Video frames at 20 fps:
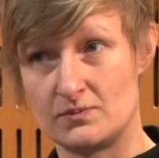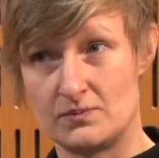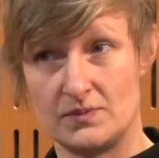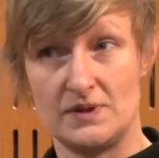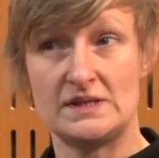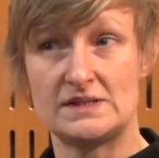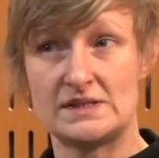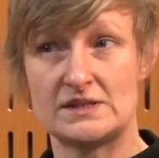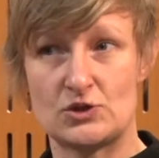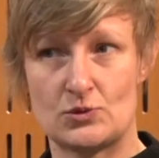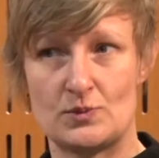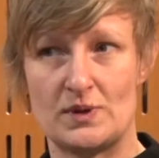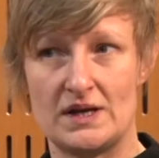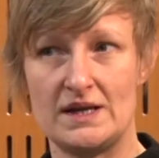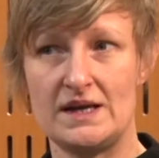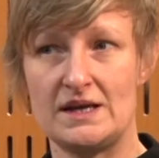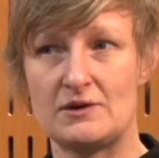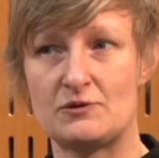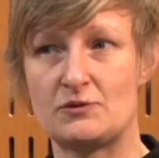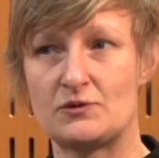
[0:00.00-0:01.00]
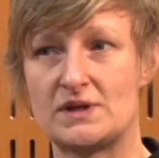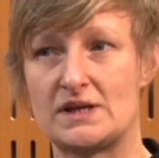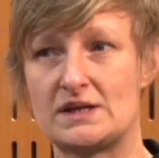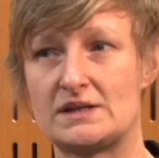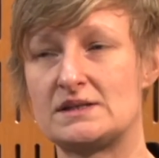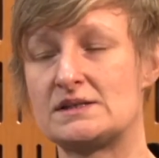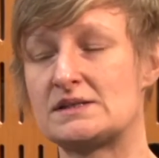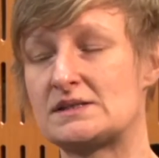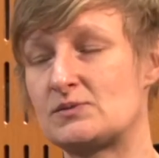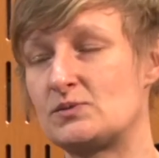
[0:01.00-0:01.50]
easy to believe that
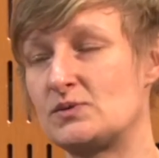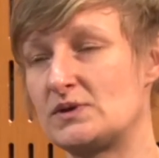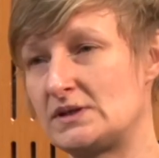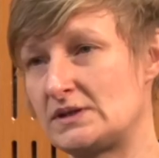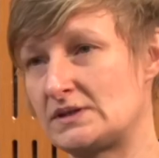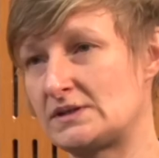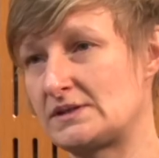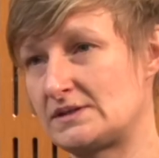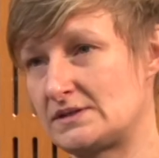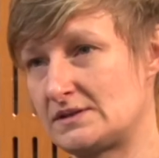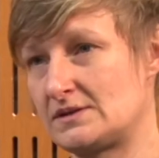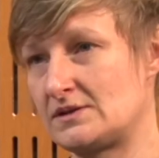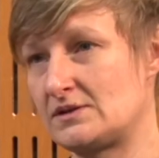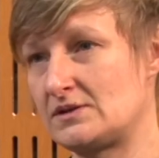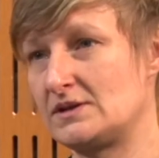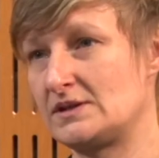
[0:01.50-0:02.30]
this is,